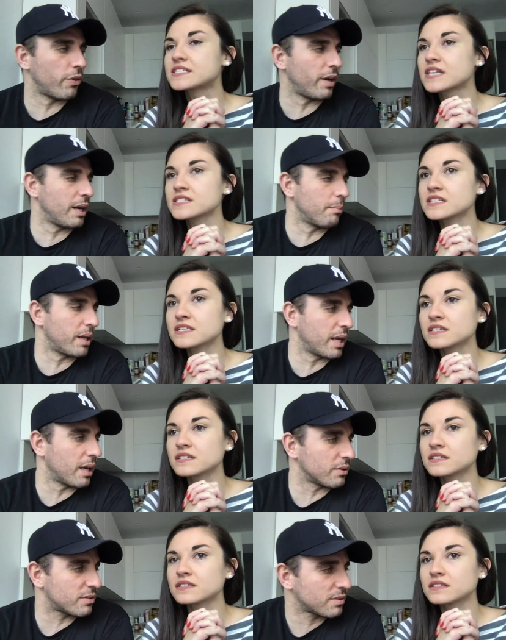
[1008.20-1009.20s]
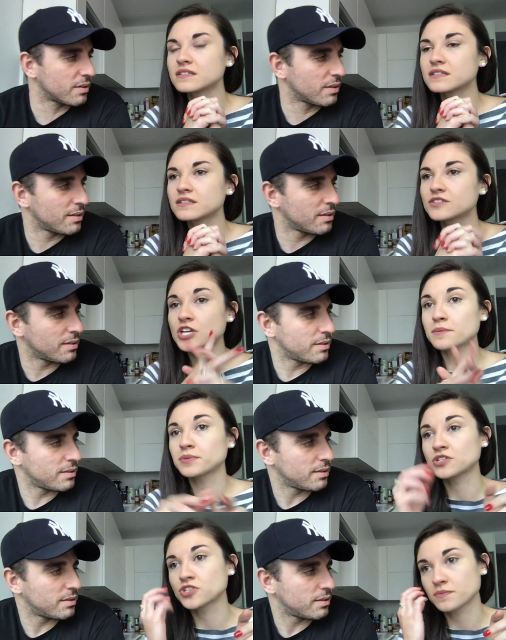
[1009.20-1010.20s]
Speaker 1: than anybody else.
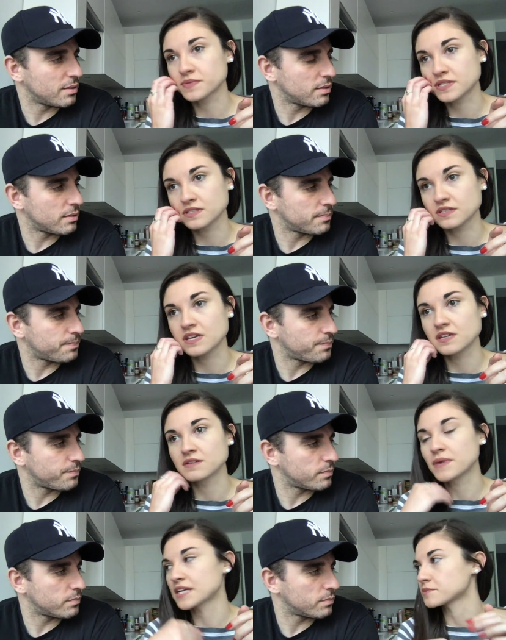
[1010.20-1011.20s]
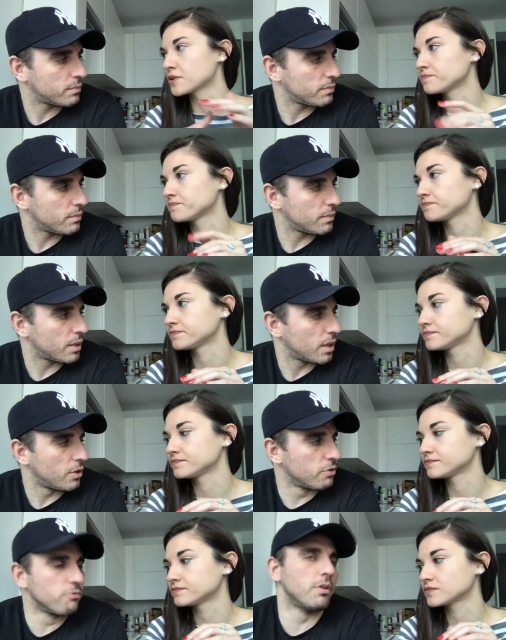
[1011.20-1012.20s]
Speaker 2: Championships in basketball?
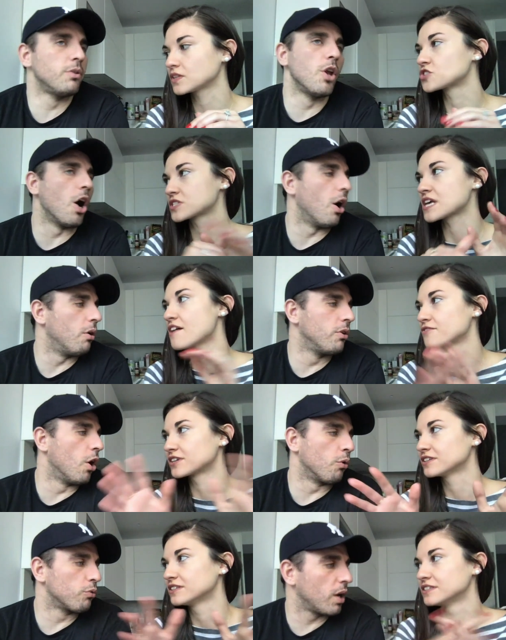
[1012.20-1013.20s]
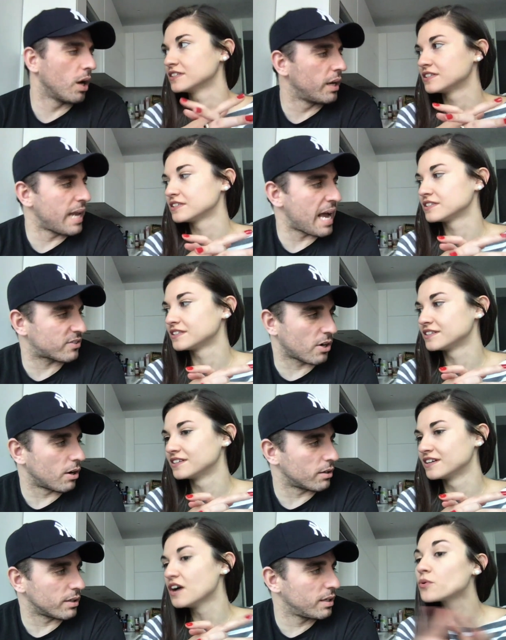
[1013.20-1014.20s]
Speaker 1: N- no, no, uh,
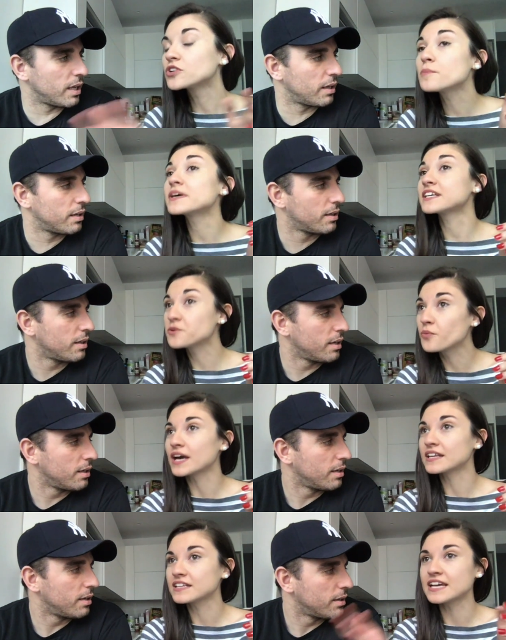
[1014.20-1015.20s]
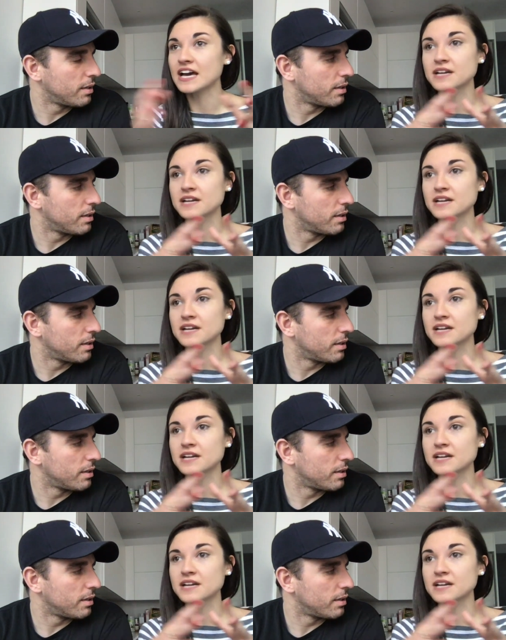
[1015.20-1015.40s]
NASCAR.
Speaker 2: Well, no, but he went. He had a